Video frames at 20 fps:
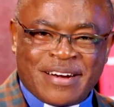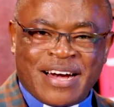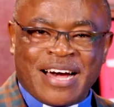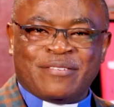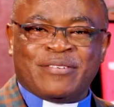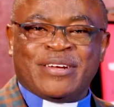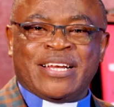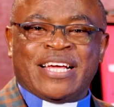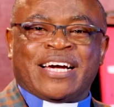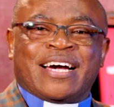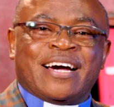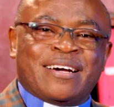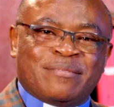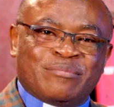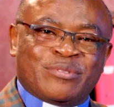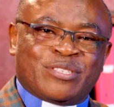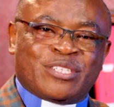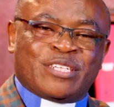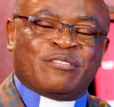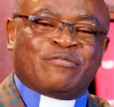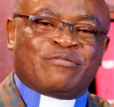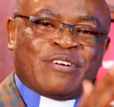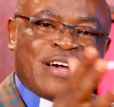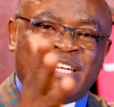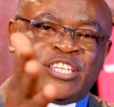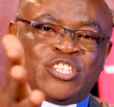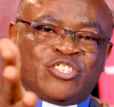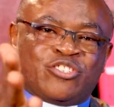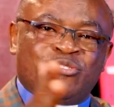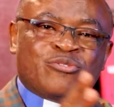and when he comes, he
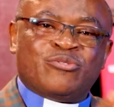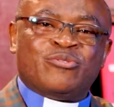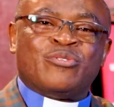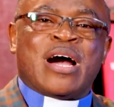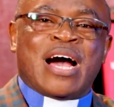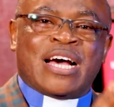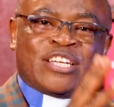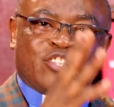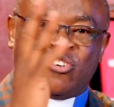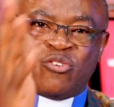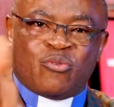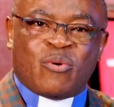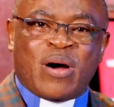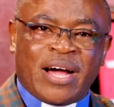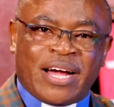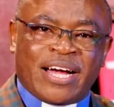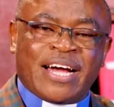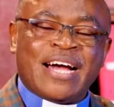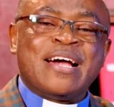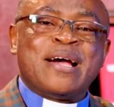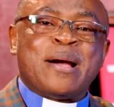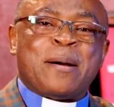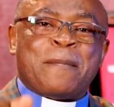finds you at your work,